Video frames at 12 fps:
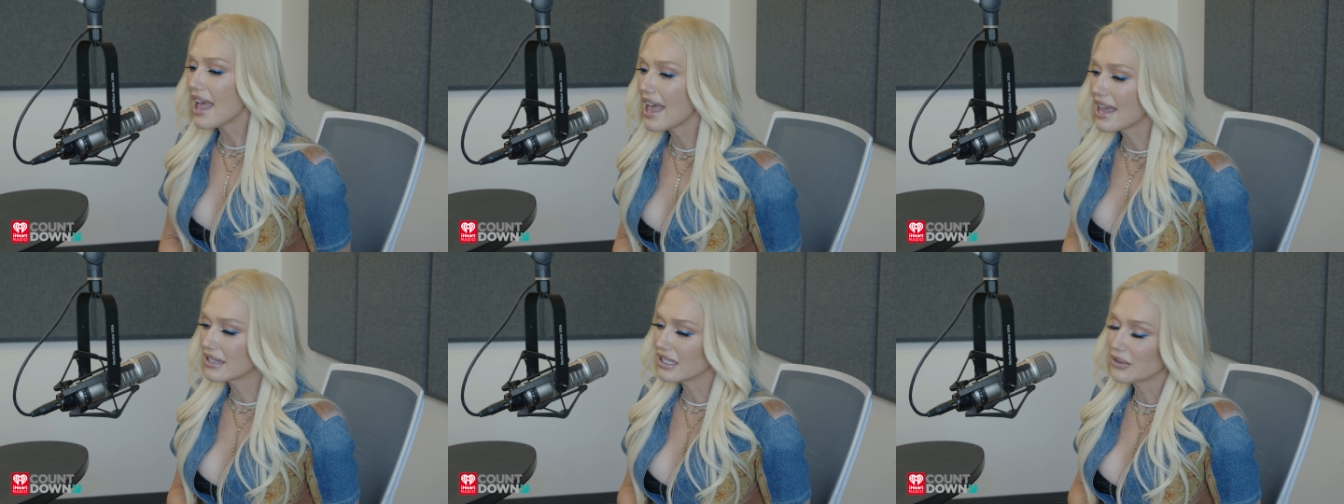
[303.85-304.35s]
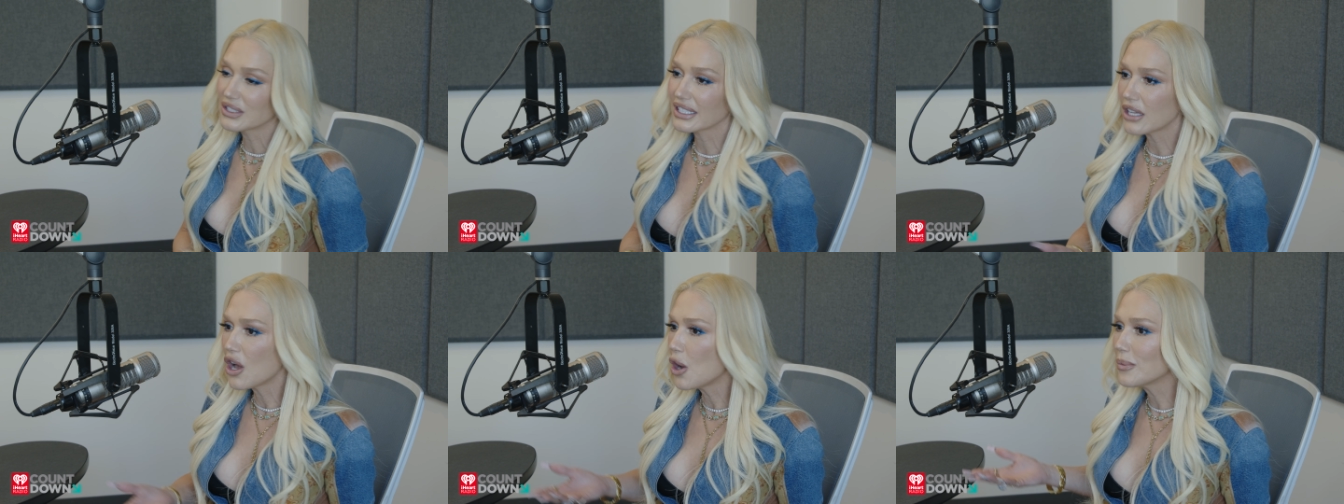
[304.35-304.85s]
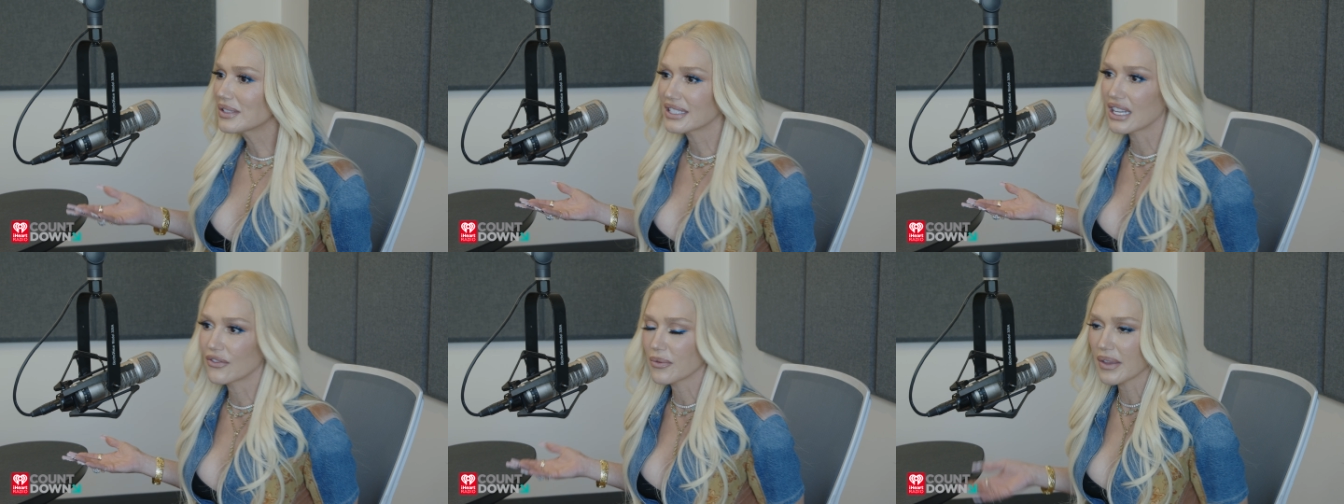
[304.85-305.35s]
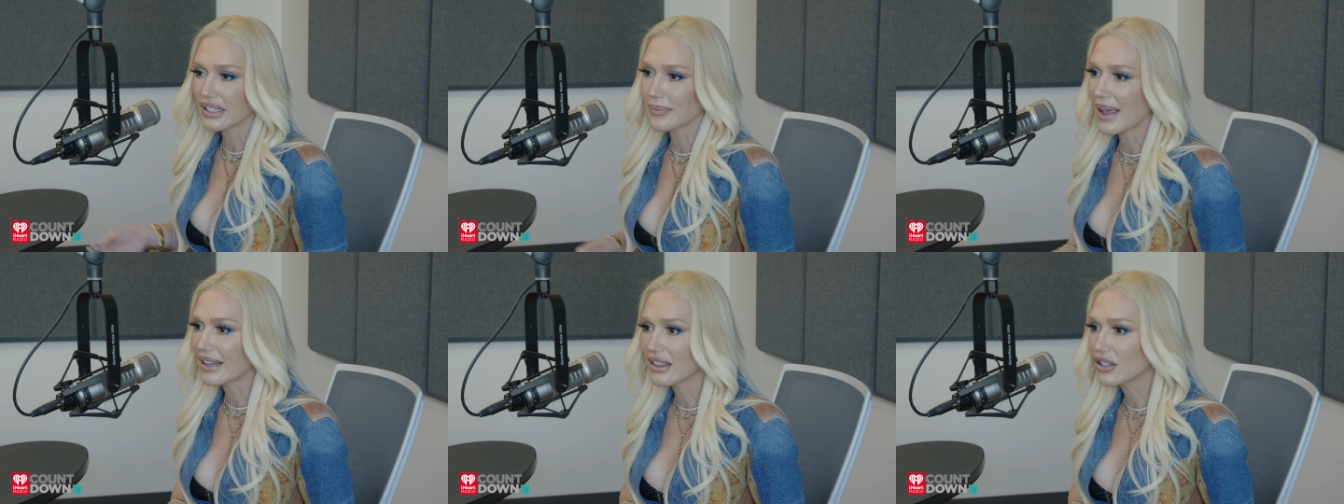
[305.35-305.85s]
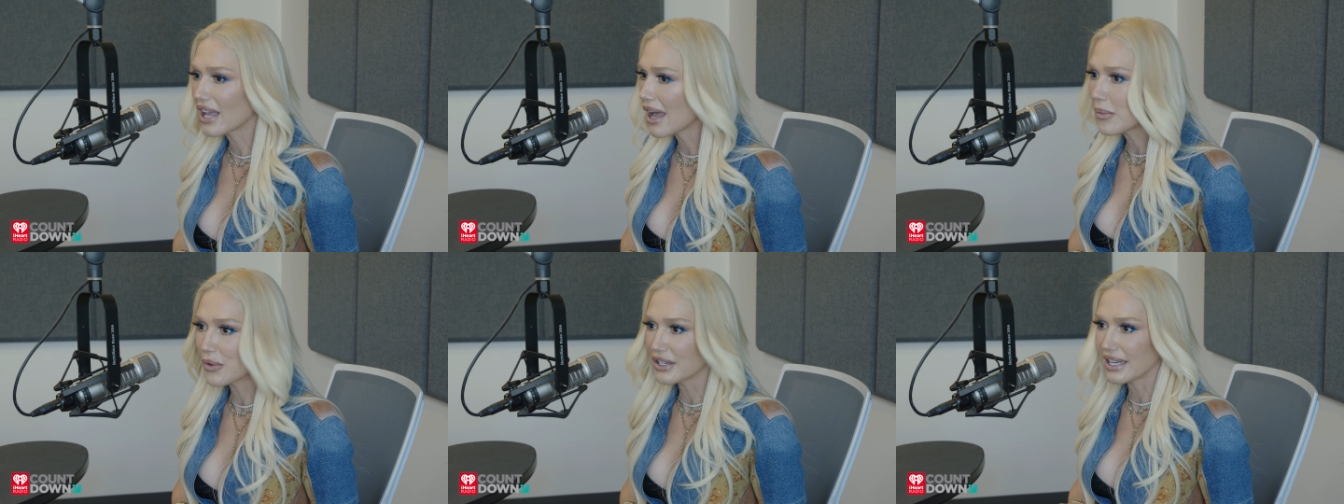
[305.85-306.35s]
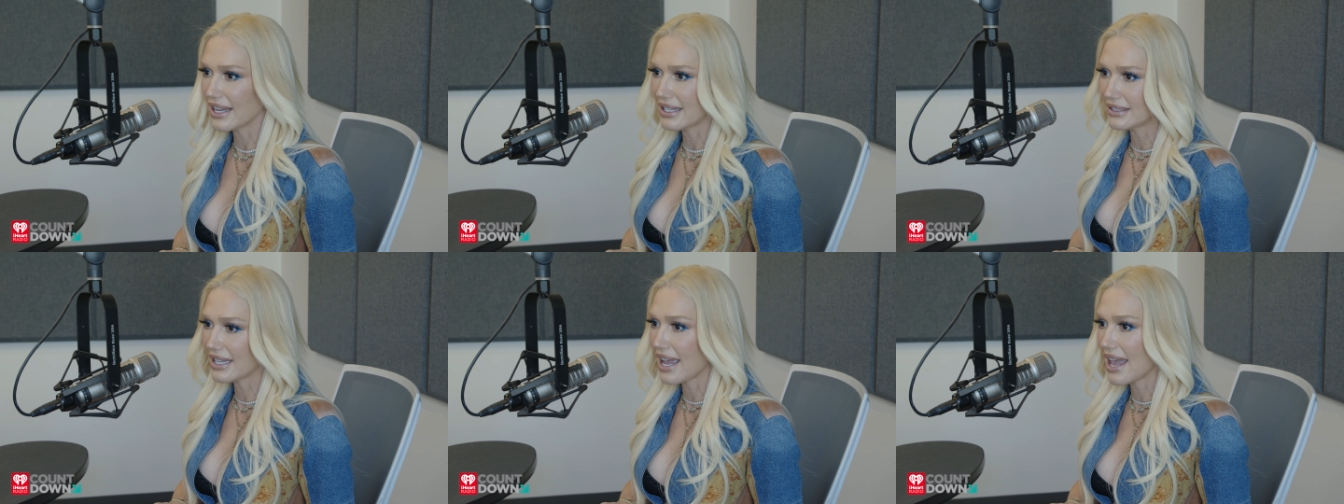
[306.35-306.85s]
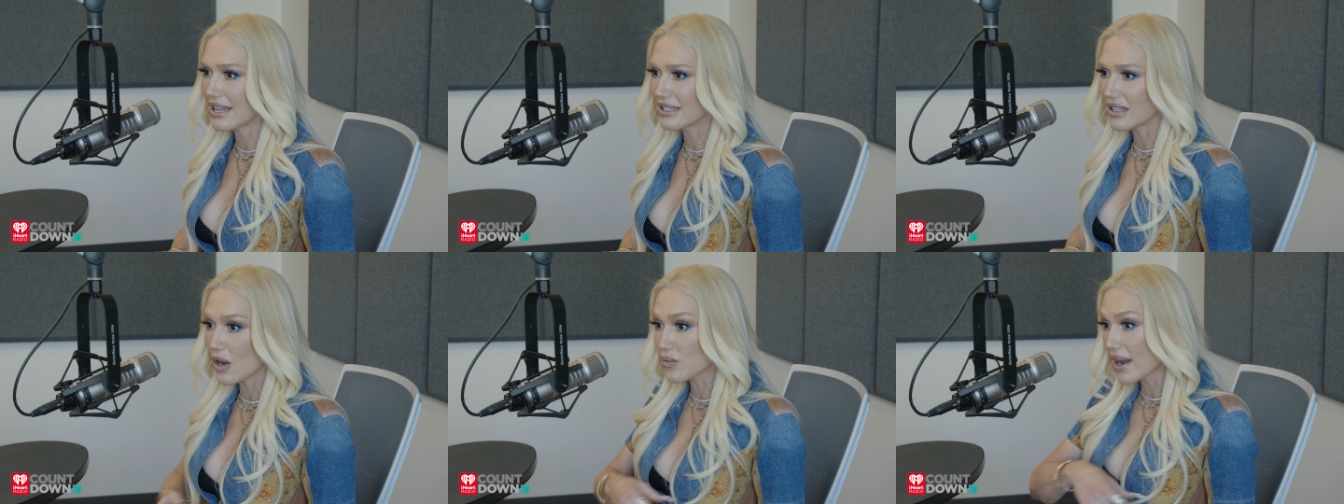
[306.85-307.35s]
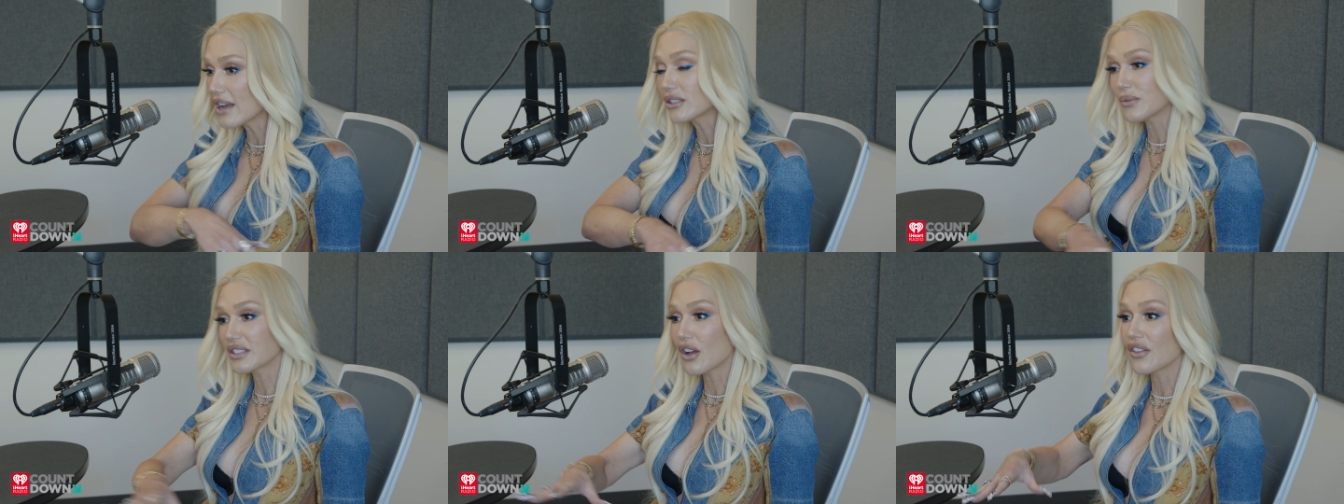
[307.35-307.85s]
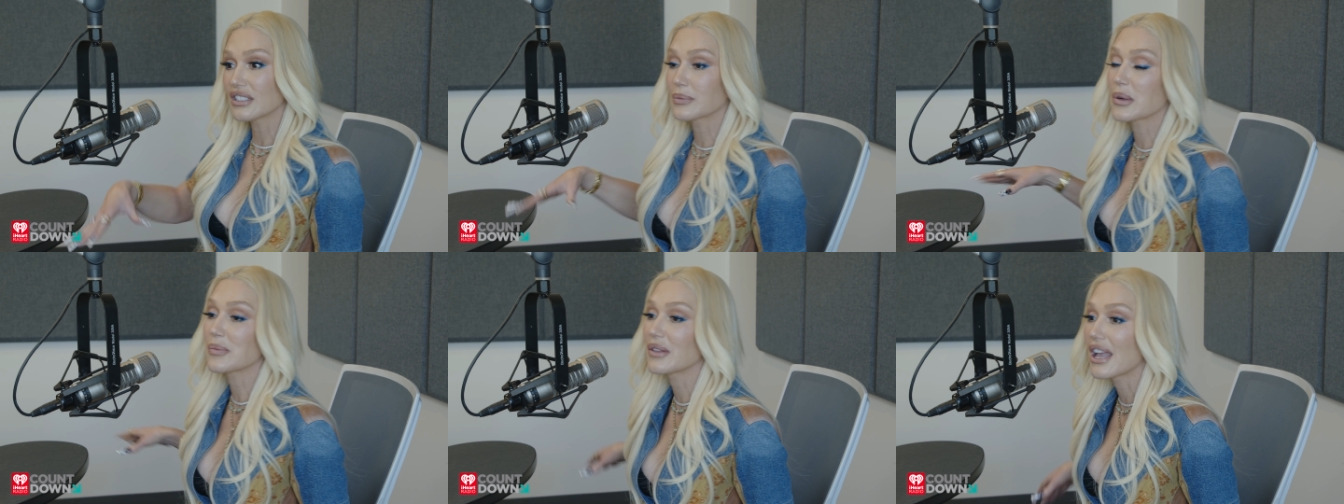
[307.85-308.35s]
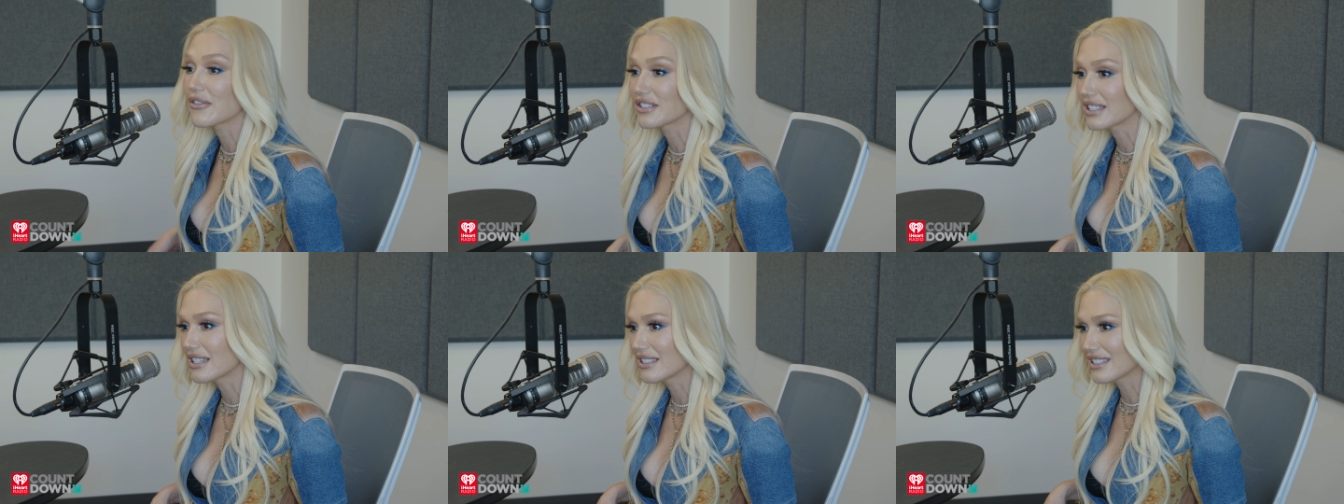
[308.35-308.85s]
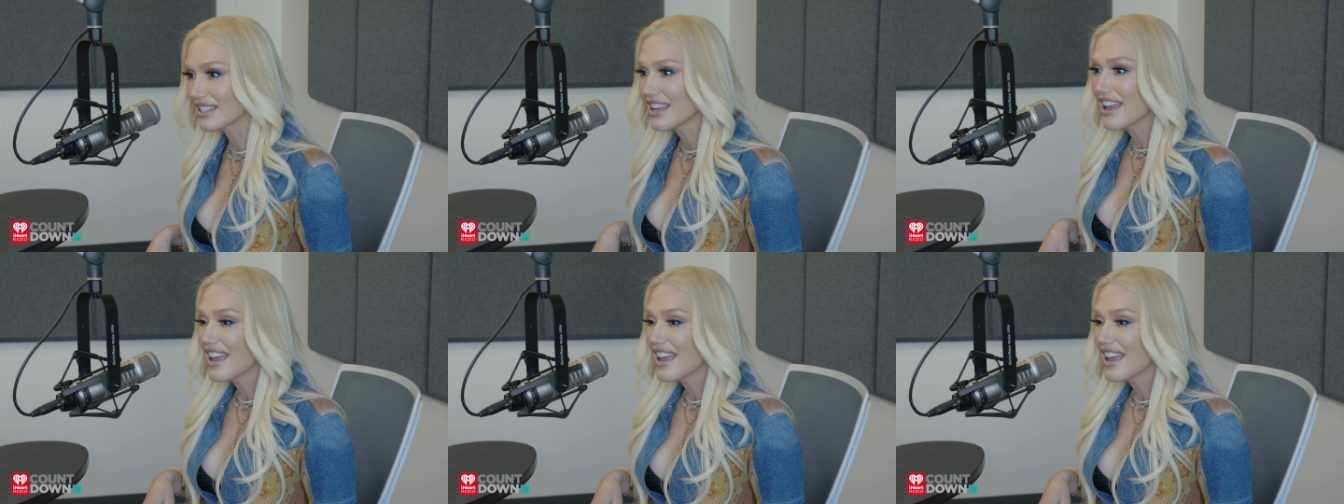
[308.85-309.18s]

And it was like a homestead from like back in the cowboy days and around it was all these purple irises.